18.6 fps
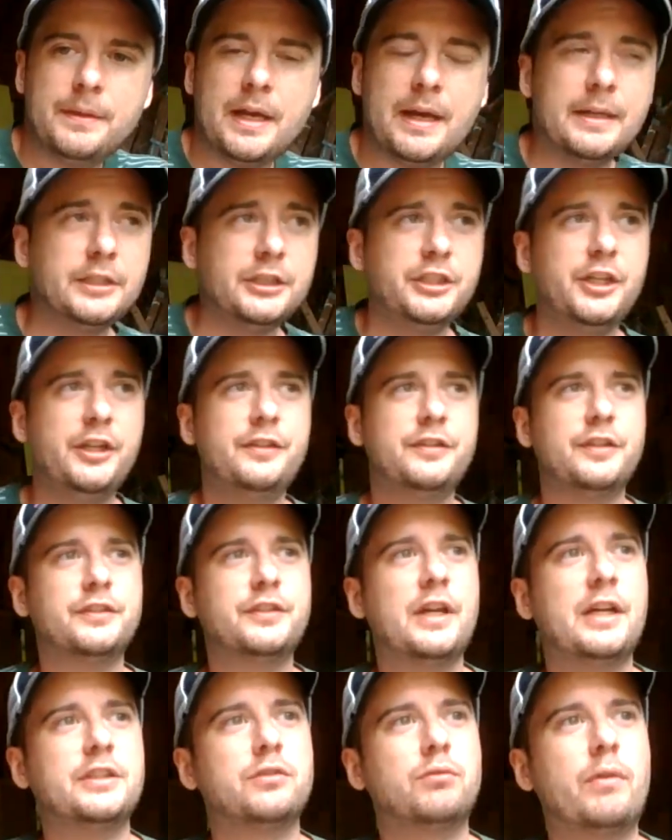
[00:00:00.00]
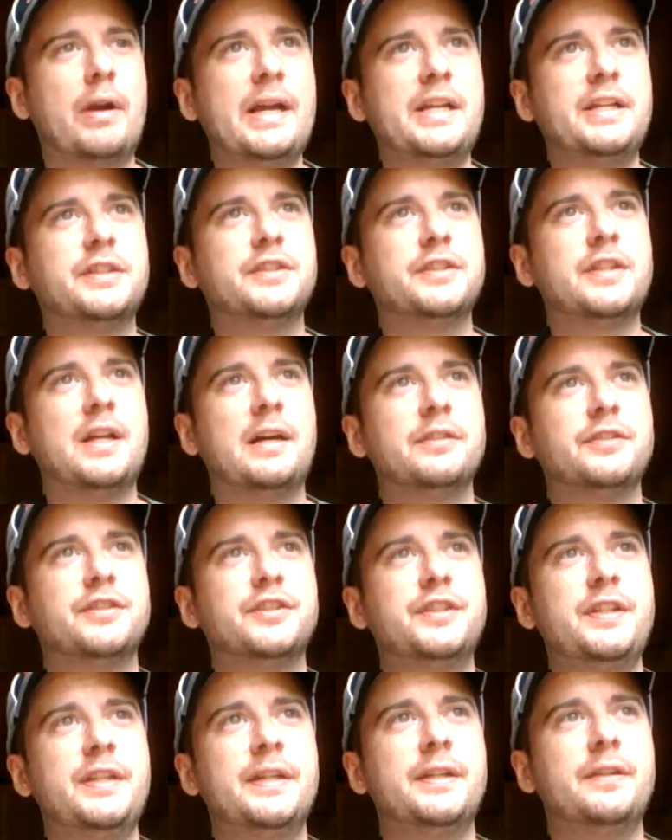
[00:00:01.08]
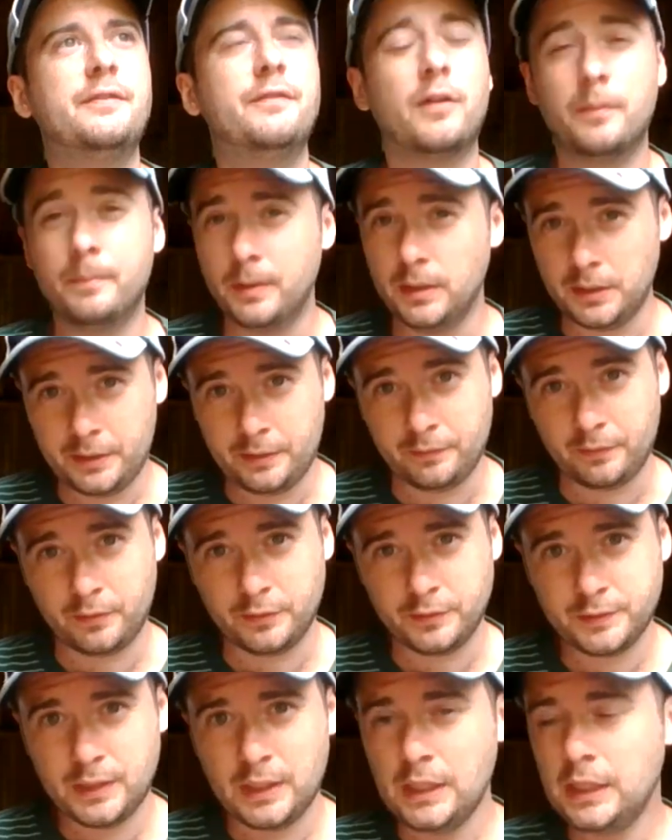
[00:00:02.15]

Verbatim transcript: that Jesus has reconciled sin for believers.